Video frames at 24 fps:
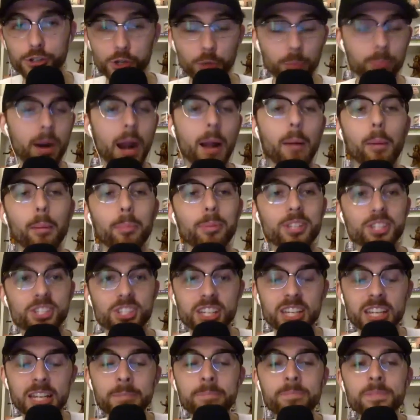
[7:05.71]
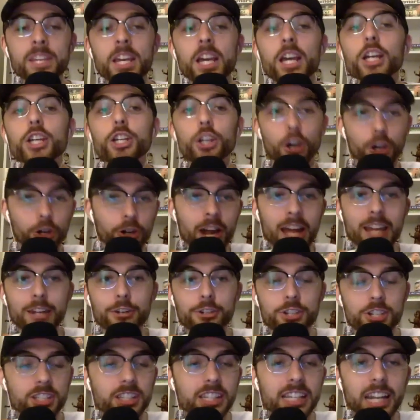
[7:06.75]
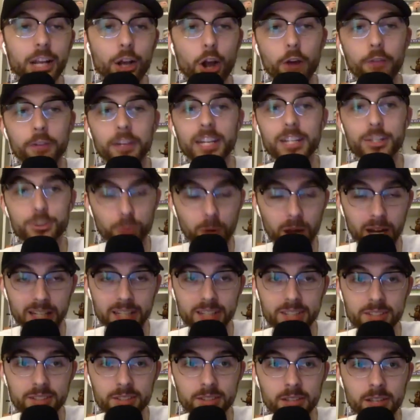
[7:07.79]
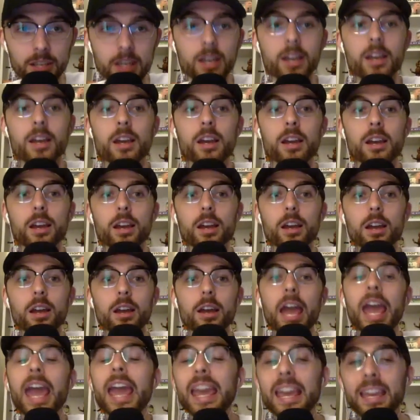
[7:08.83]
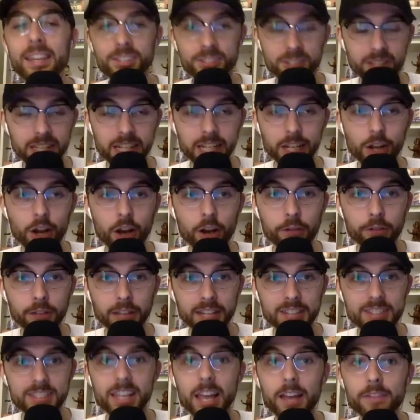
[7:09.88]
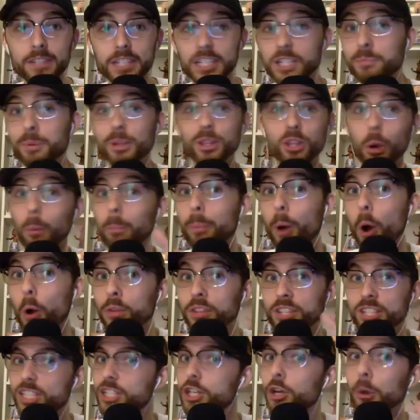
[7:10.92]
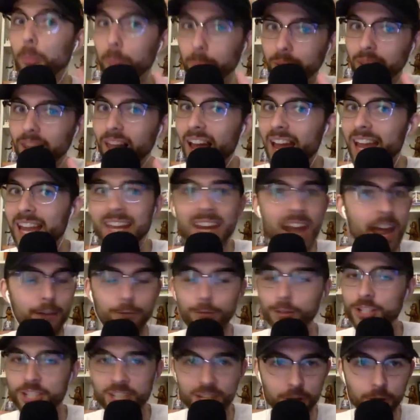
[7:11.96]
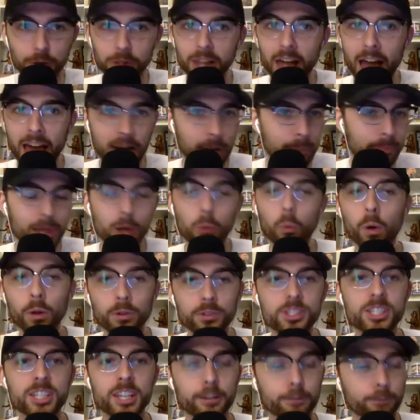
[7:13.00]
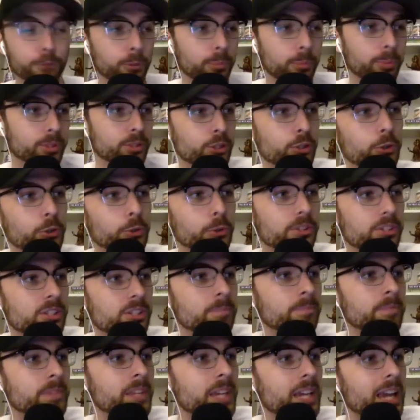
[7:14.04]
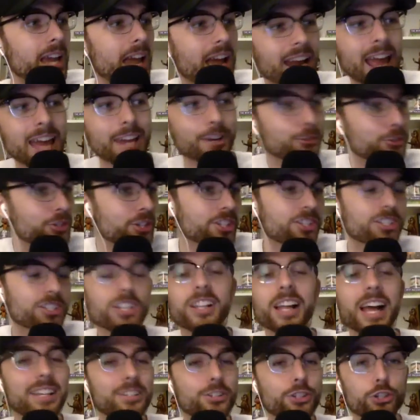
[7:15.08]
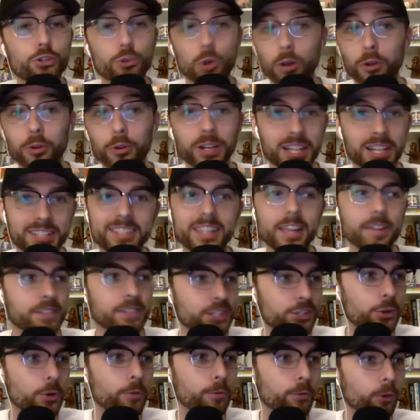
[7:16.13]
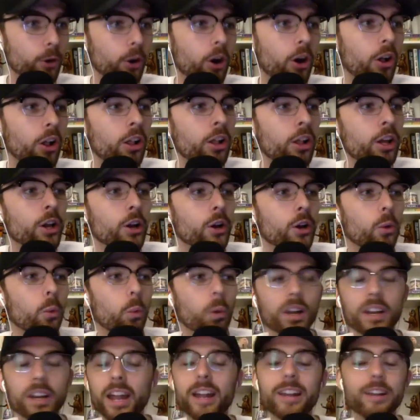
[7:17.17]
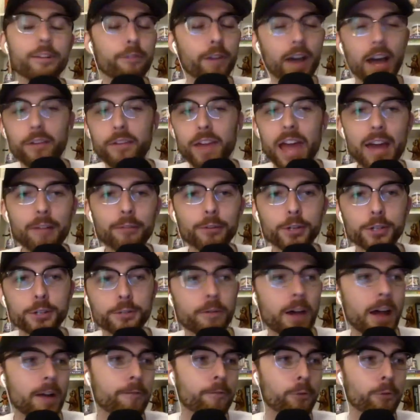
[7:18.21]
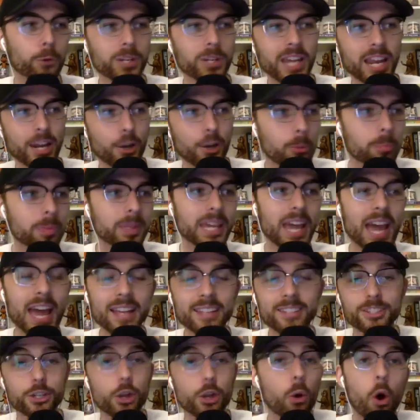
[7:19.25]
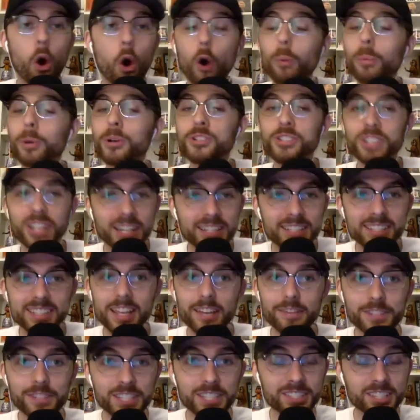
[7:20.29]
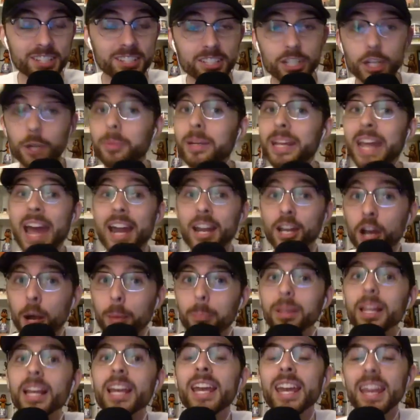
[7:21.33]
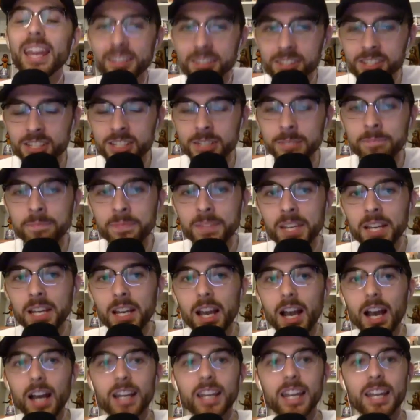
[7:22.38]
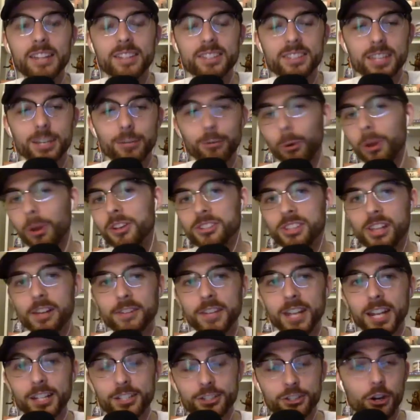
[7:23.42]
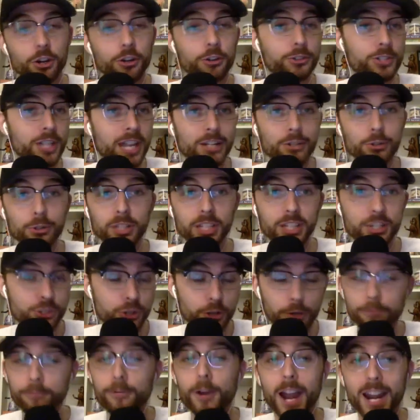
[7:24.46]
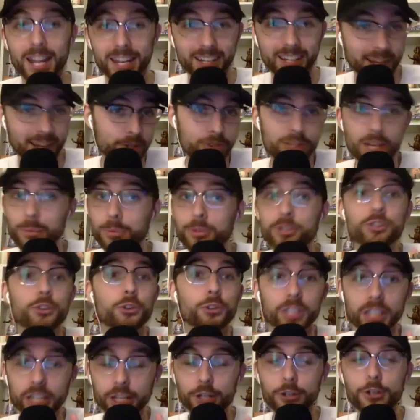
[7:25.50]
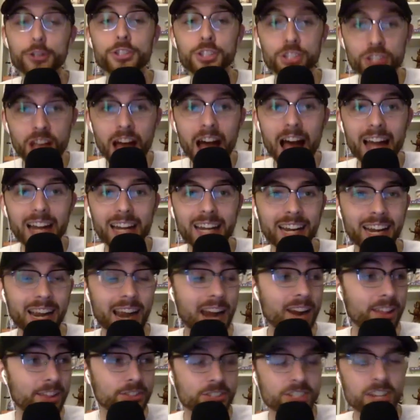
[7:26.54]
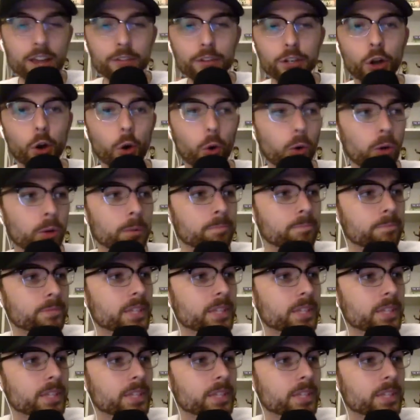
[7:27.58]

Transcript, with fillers: You'll probably see Gunnar Henderson leading off against righties, Hayes leading off against lefties, but they'll both still play in every single lineup. They won't sit for platoons. And Henderson still has struggled against lefties overall 195 average, 548 OPS, no homers against lefties this year, but he had a couple of hits against the Royals left handed starter Daniel Lynch on Friday night. So that was certainly a good sign hitting out of the seven hole.